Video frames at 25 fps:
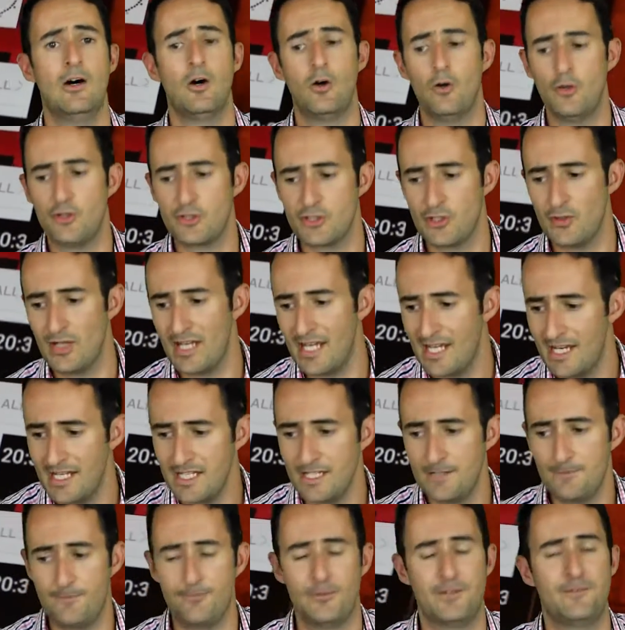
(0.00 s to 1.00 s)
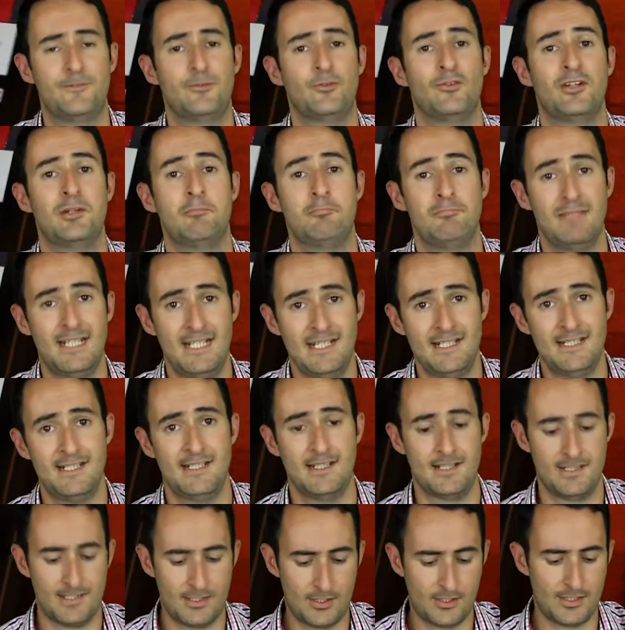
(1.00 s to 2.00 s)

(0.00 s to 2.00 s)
Also handy for if you're in meetings,